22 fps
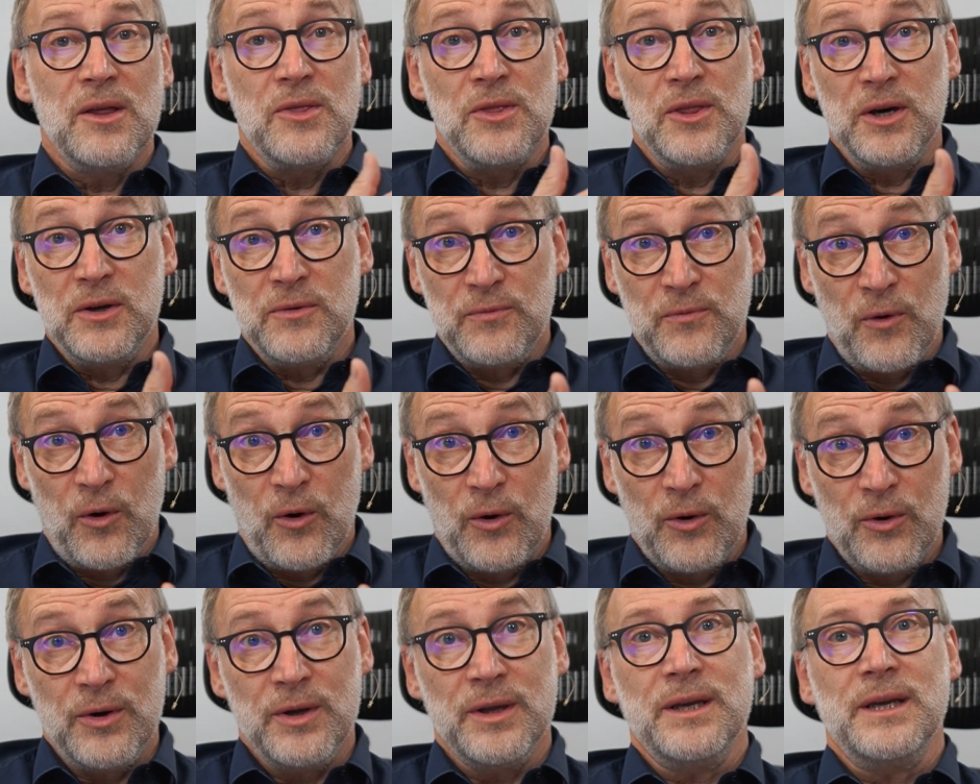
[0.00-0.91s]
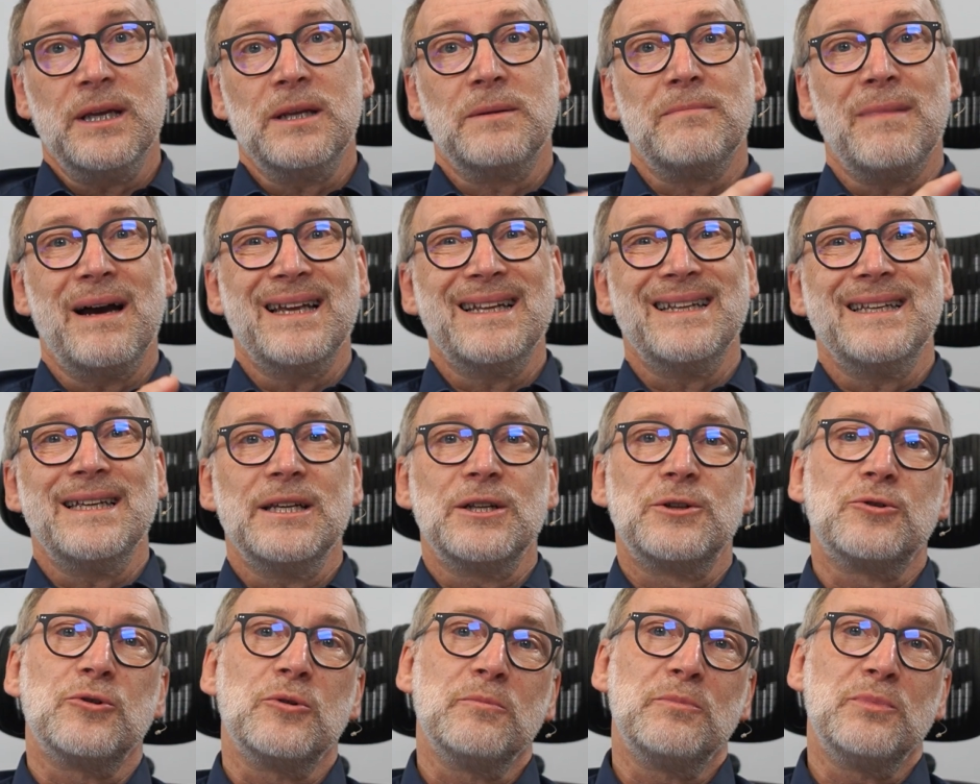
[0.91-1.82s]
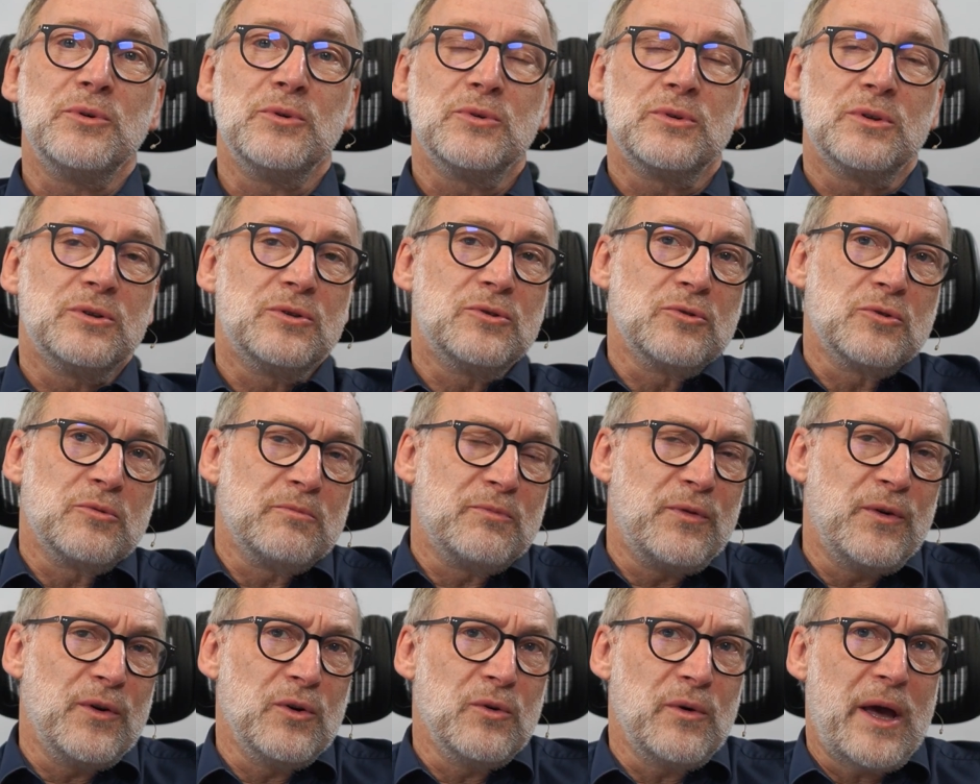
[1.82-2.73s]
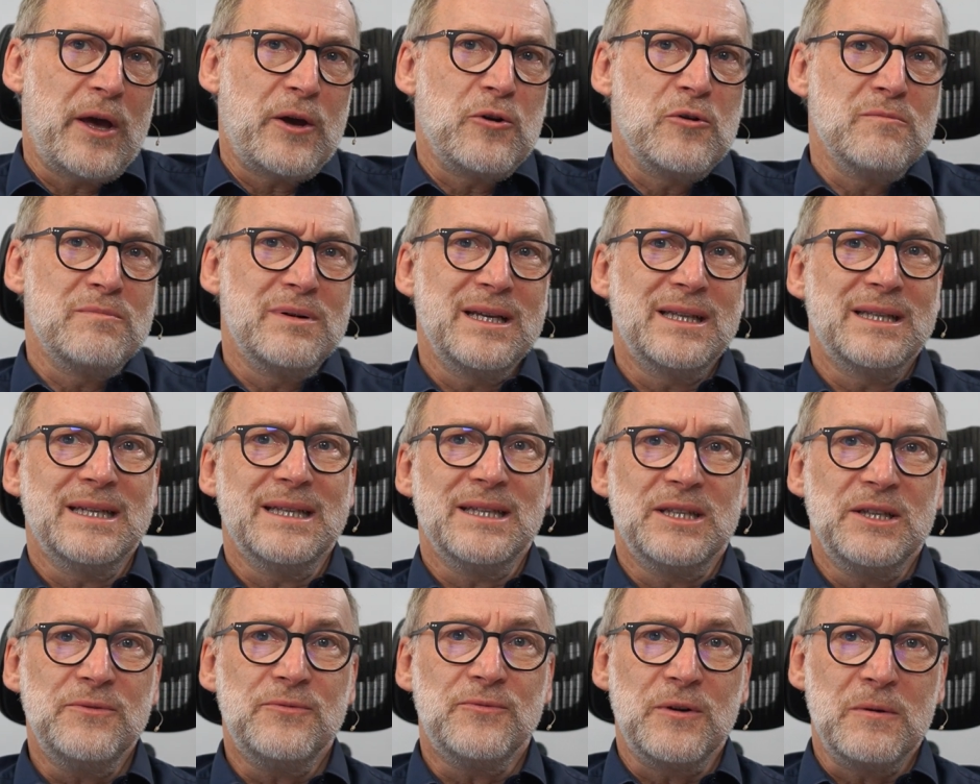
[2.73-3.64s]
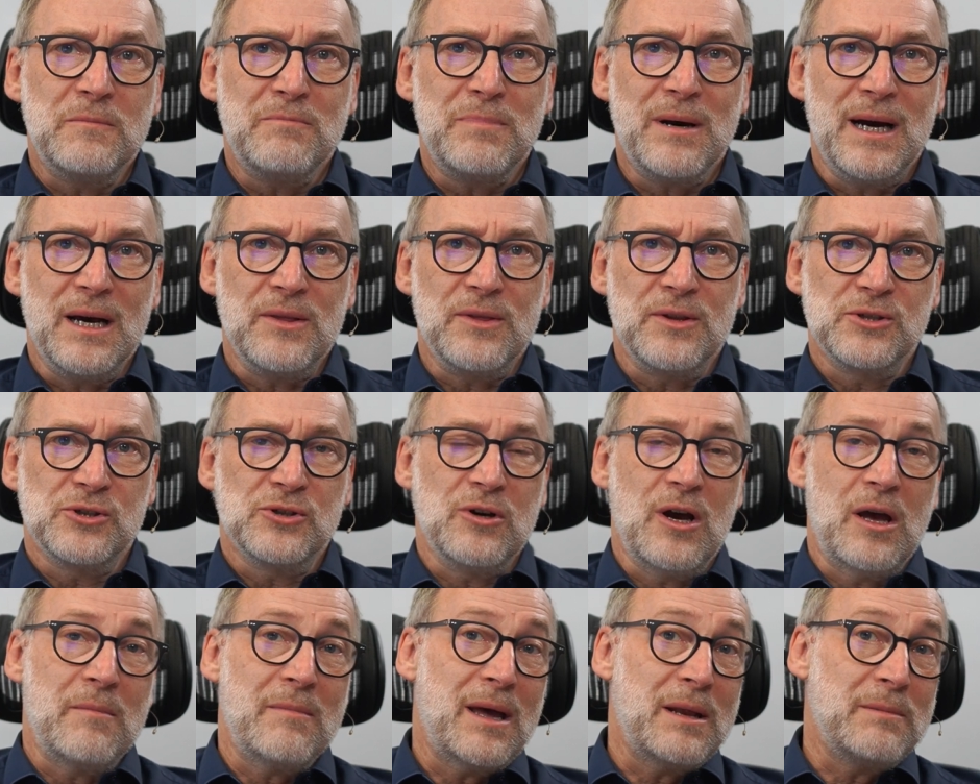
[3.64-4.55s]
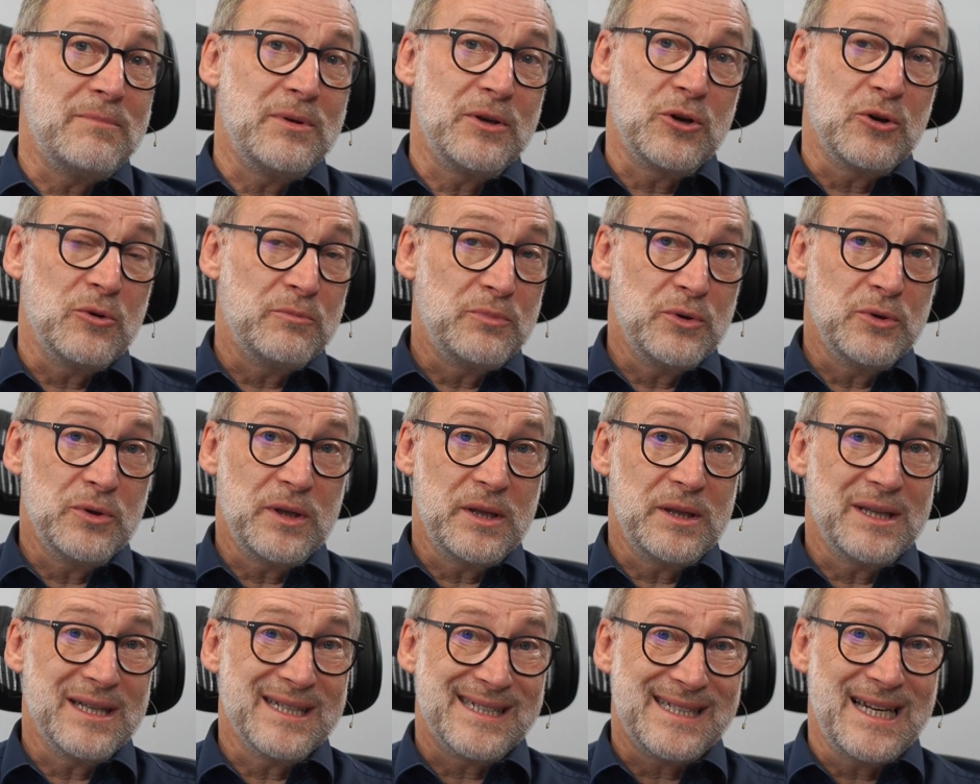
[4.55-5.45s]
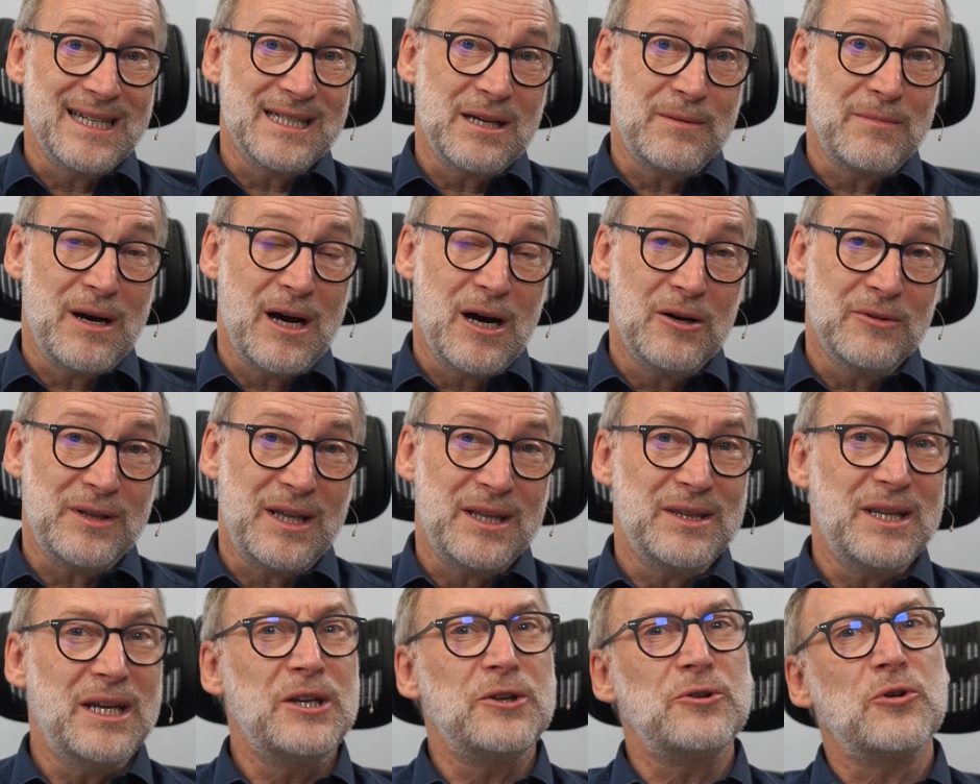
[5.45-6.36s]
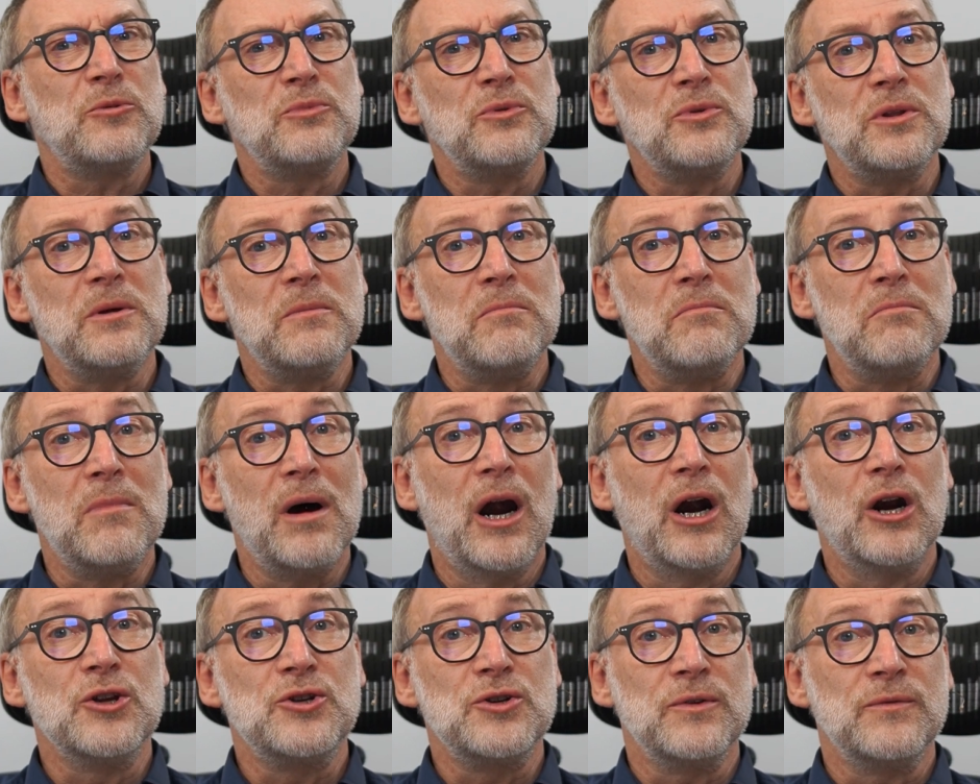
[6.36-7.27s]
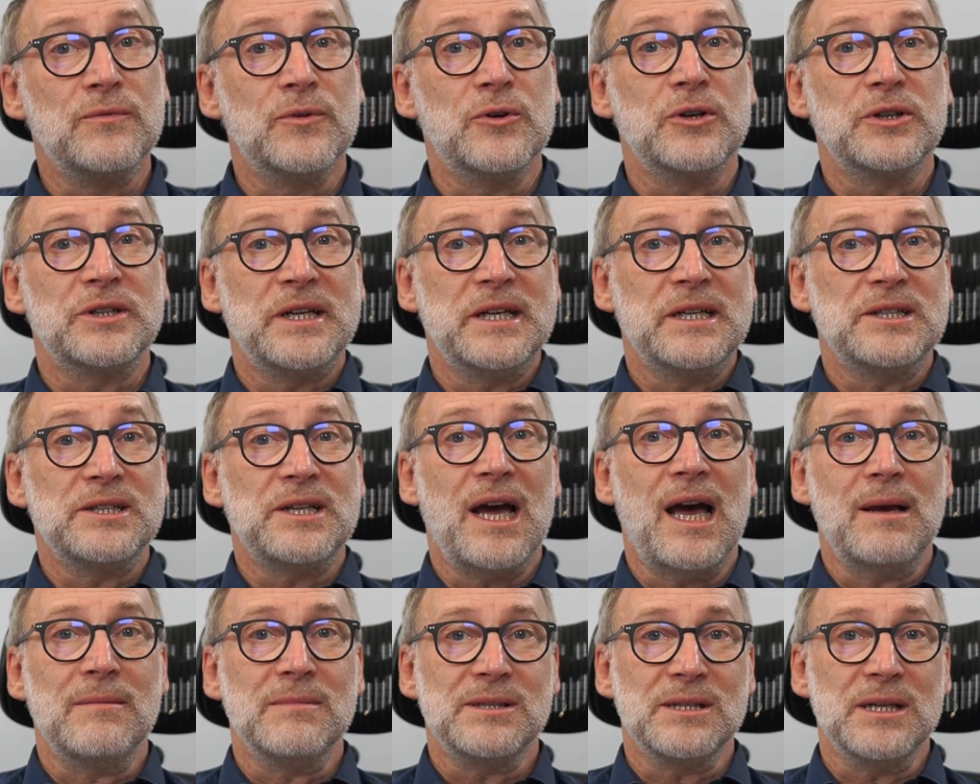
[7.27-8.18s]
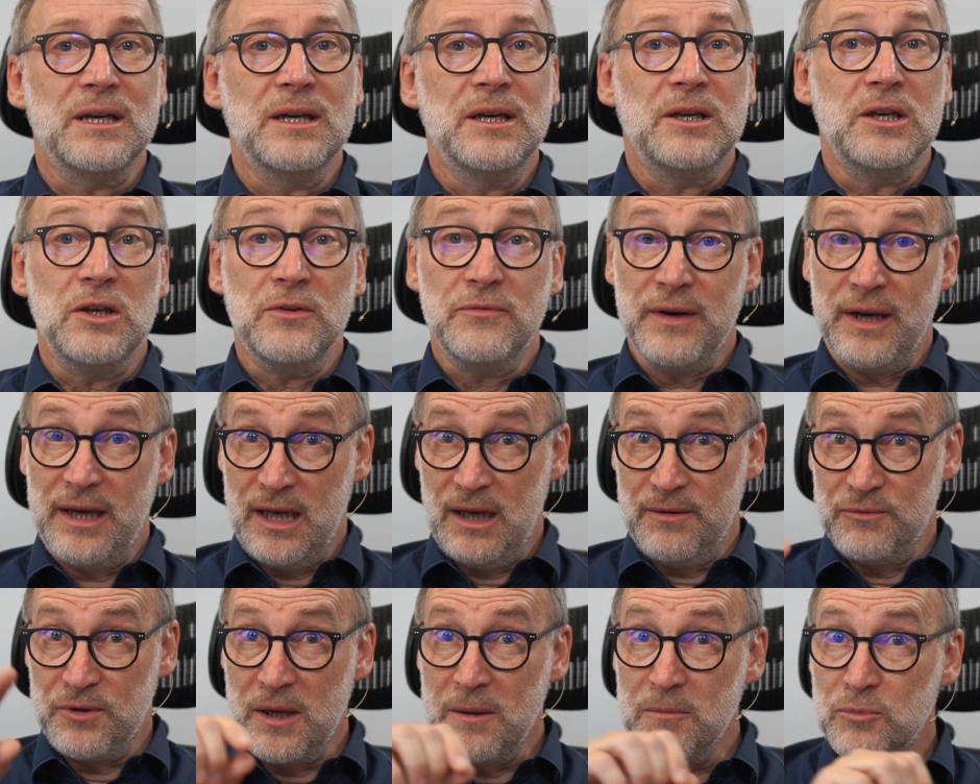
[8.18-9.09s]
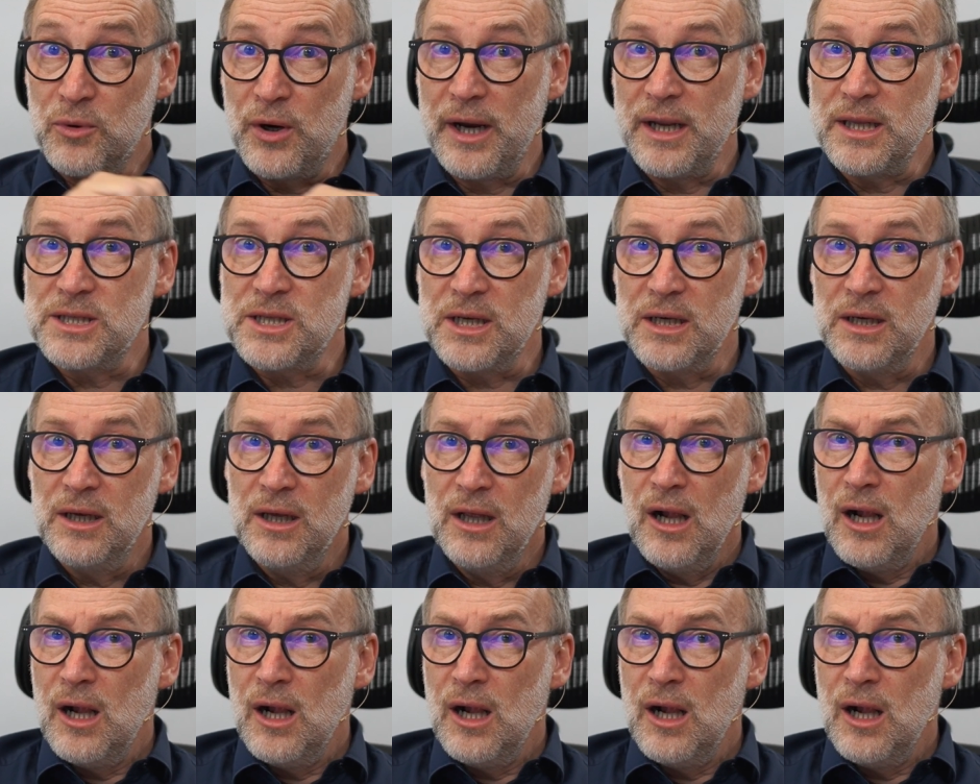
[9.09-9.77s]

Therefore, it might need compute to follow a completely different path. So I might be computing the sales amount and then you compute the margin for 10 times if I have 10 brands.